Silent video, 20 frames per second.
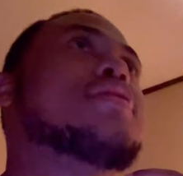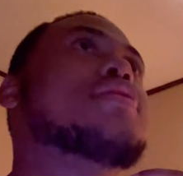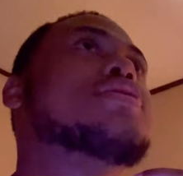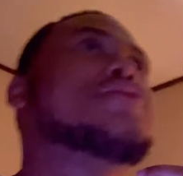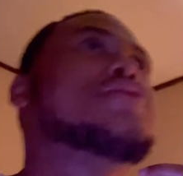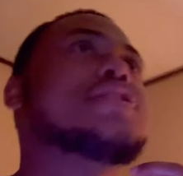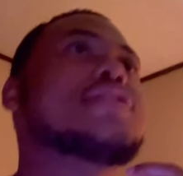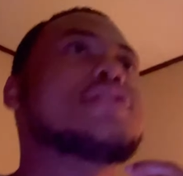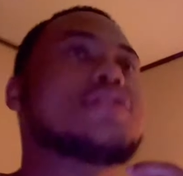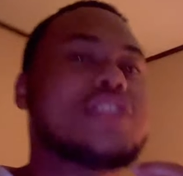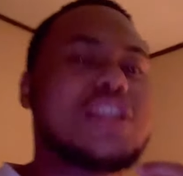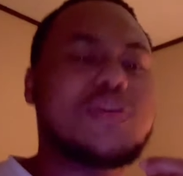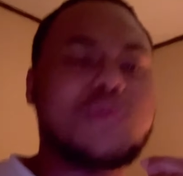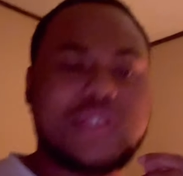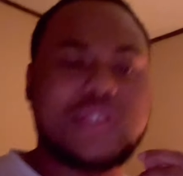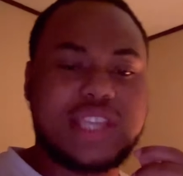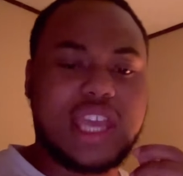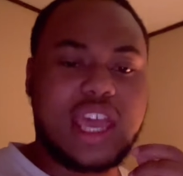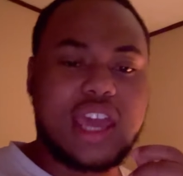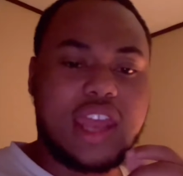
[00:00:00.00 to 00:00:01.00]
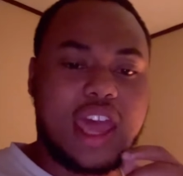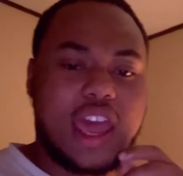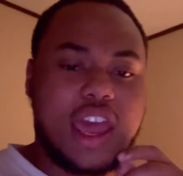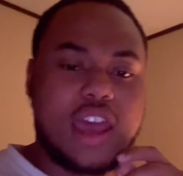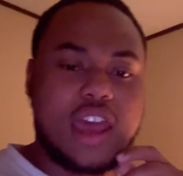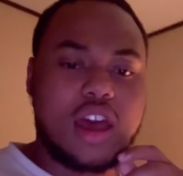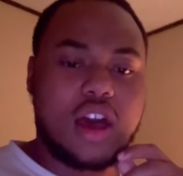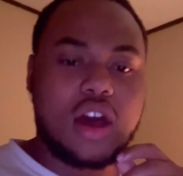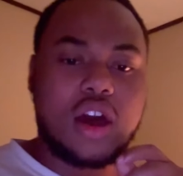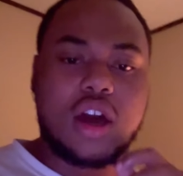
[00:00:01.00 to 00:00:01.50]
She was saying,
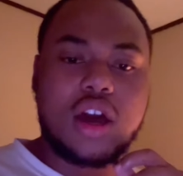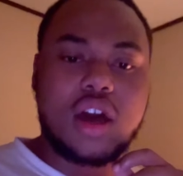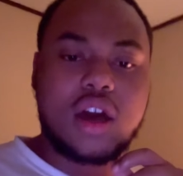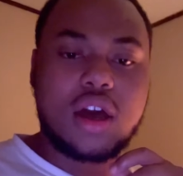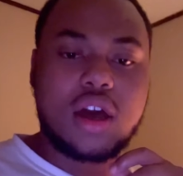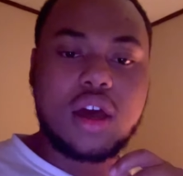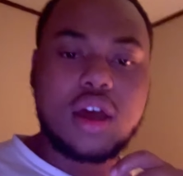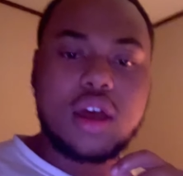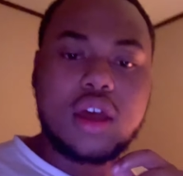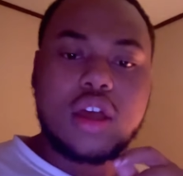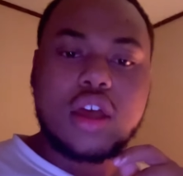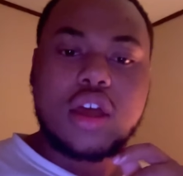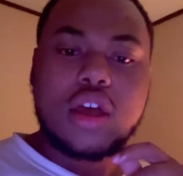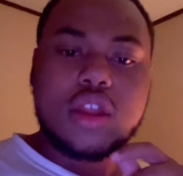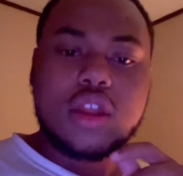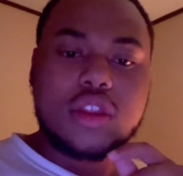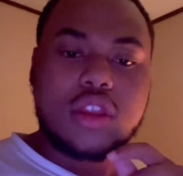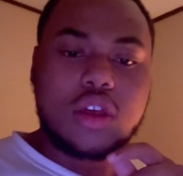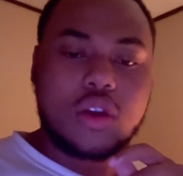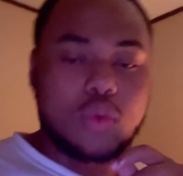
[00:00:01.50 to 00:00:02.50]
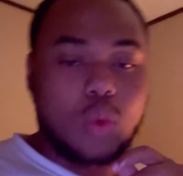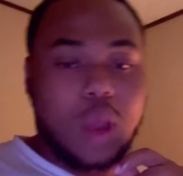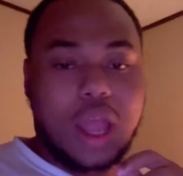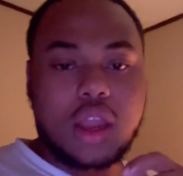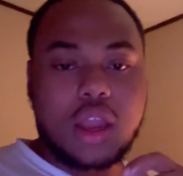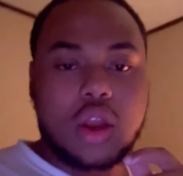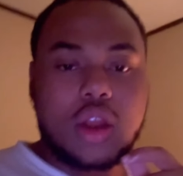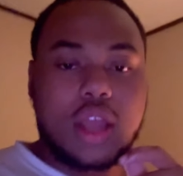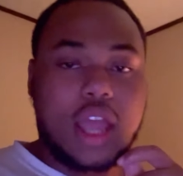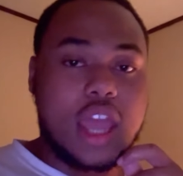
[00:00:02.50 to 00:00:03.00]
hey, the
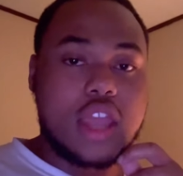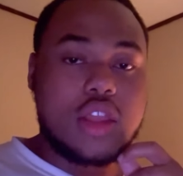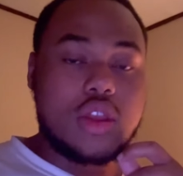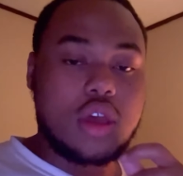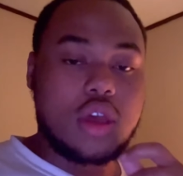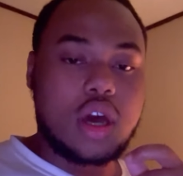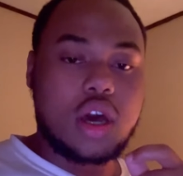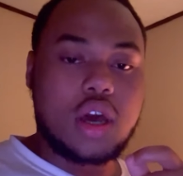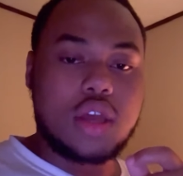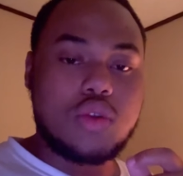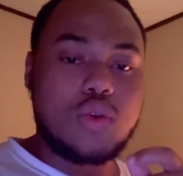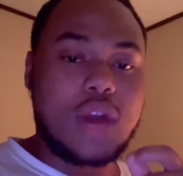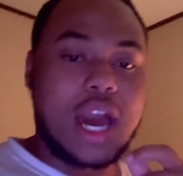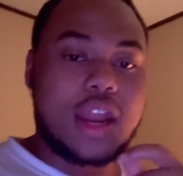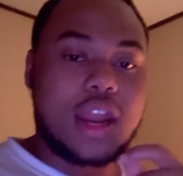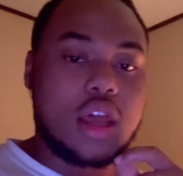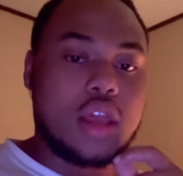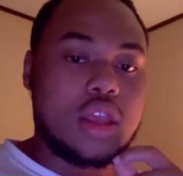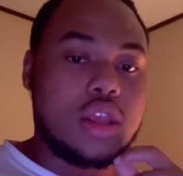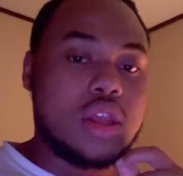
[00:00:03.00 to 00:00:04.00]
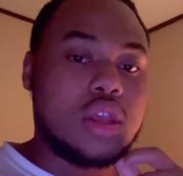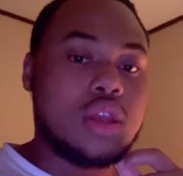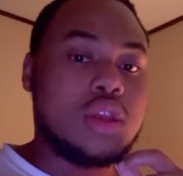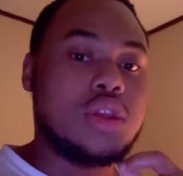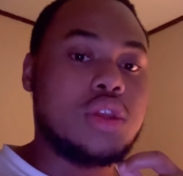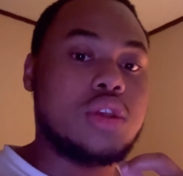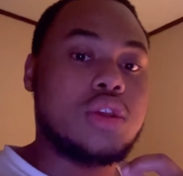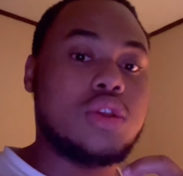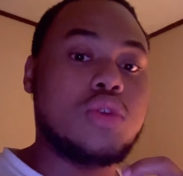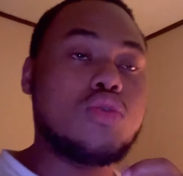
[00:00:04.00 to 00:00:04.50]
white girl, hey, you gotta
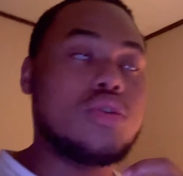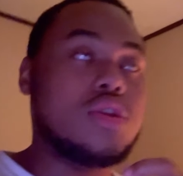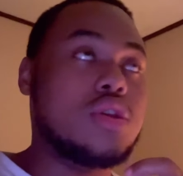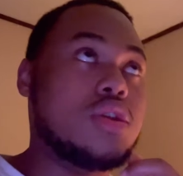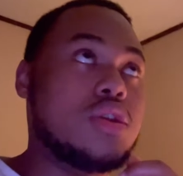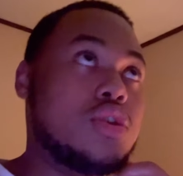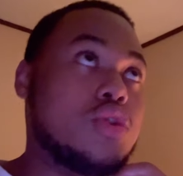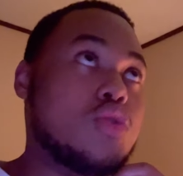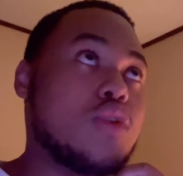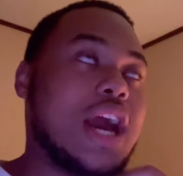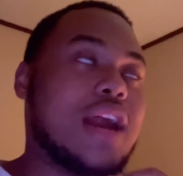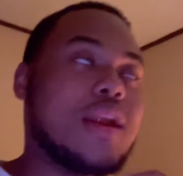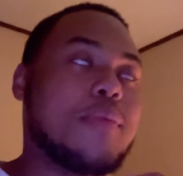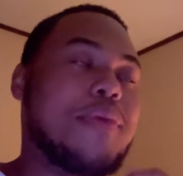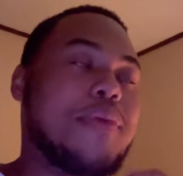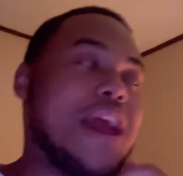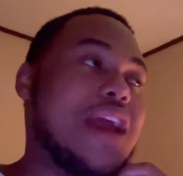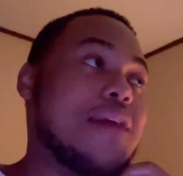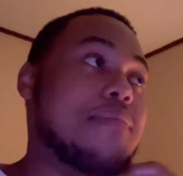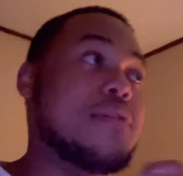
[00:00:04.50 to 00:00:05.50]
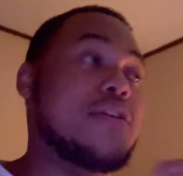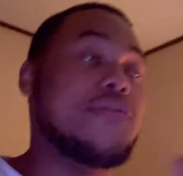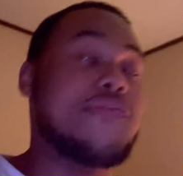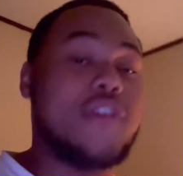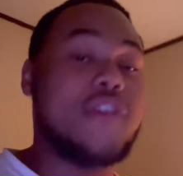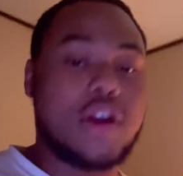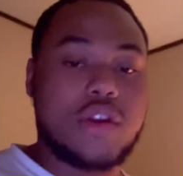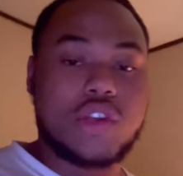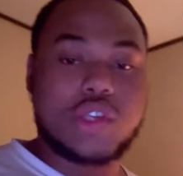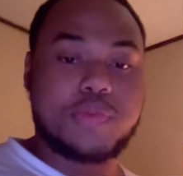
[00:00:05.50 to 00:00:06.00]
pay me
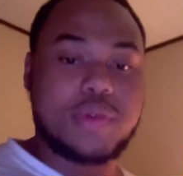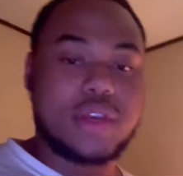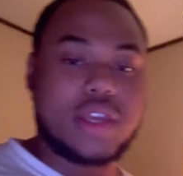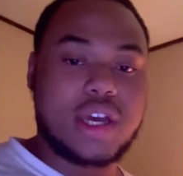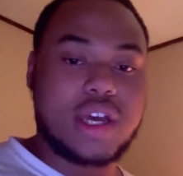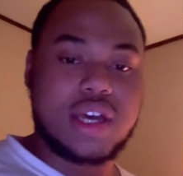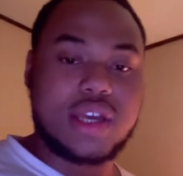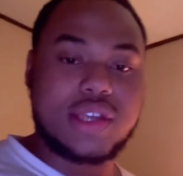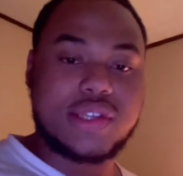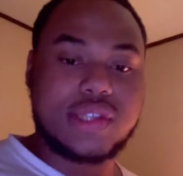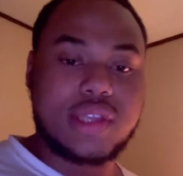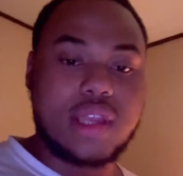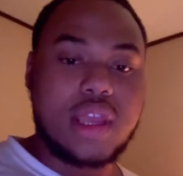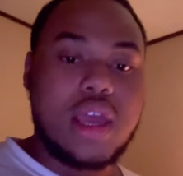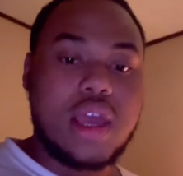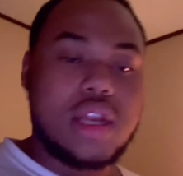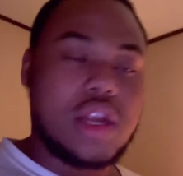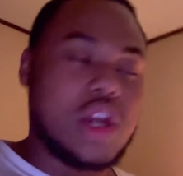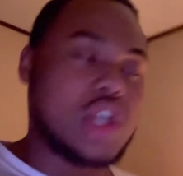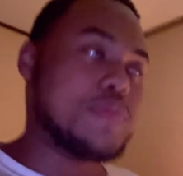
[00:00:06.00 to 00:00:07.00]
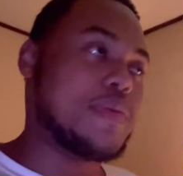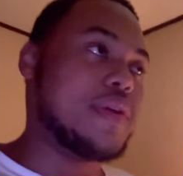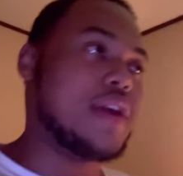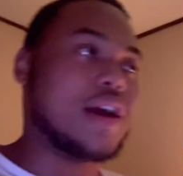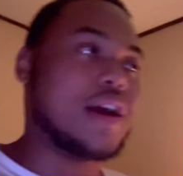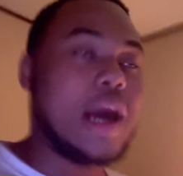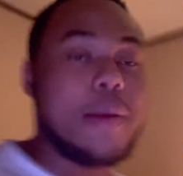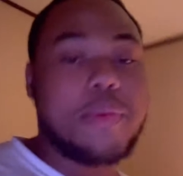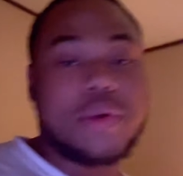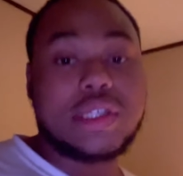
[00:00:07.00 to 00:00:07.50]
first, because there's been a
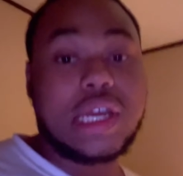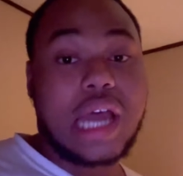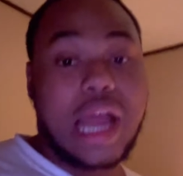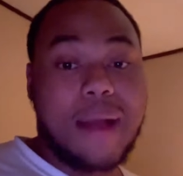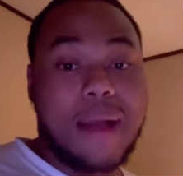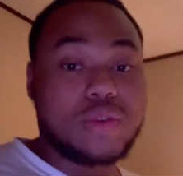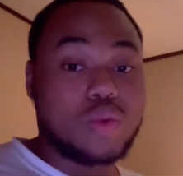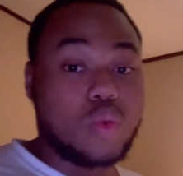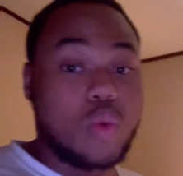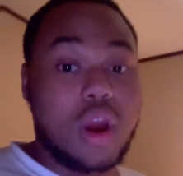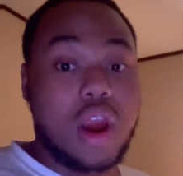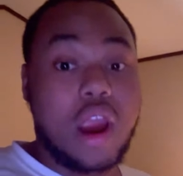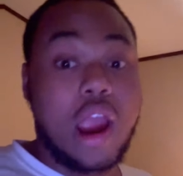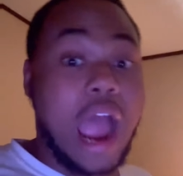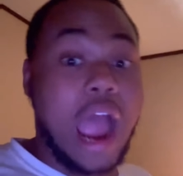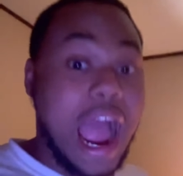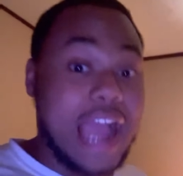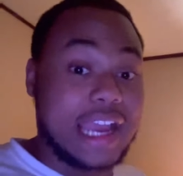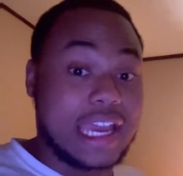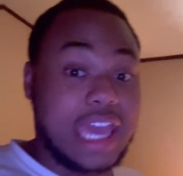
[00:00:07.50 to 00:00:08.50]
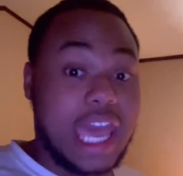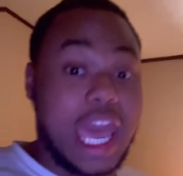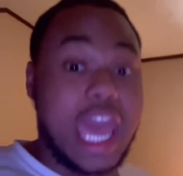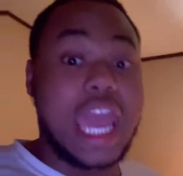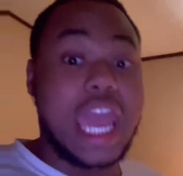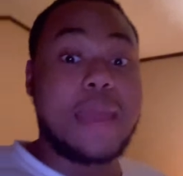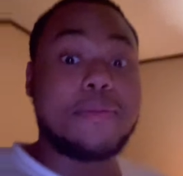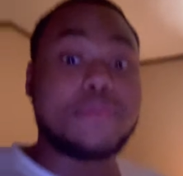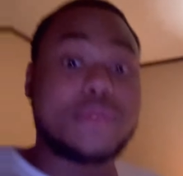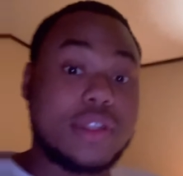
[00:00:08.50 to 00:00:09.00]
couple times where I
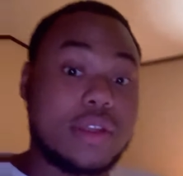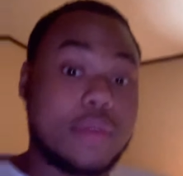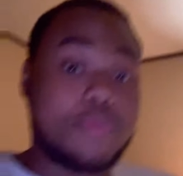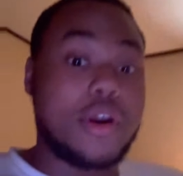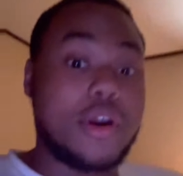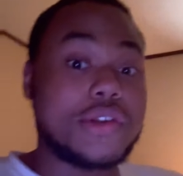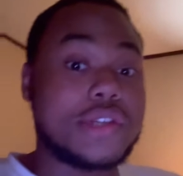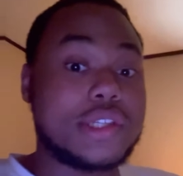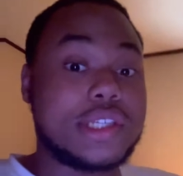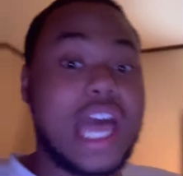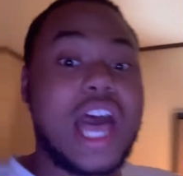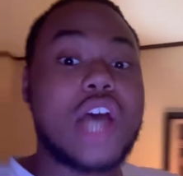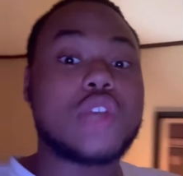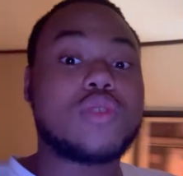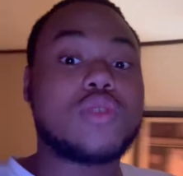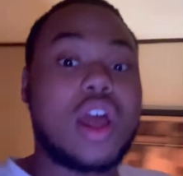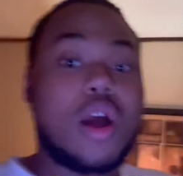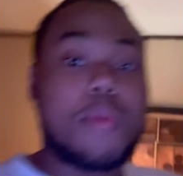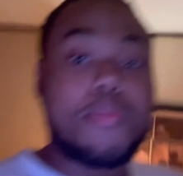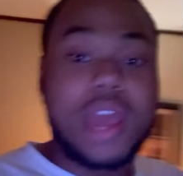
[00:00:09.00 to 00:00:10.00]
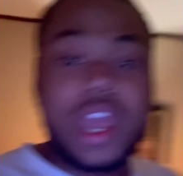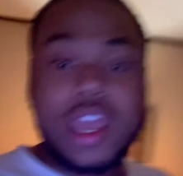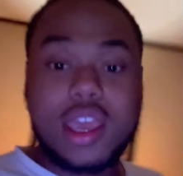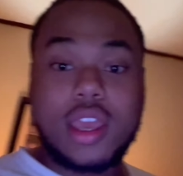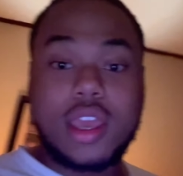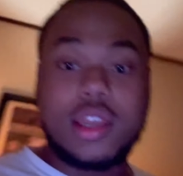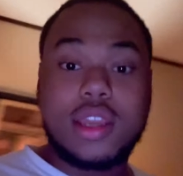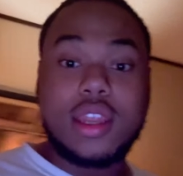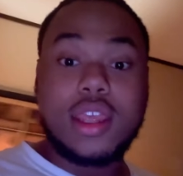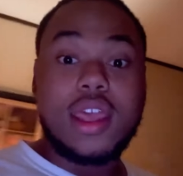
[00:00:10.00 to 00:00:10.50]
came to the person's house without
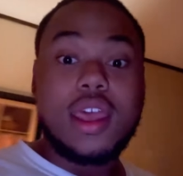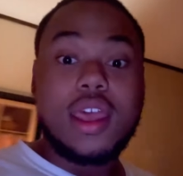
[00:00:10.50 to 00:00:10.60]
paying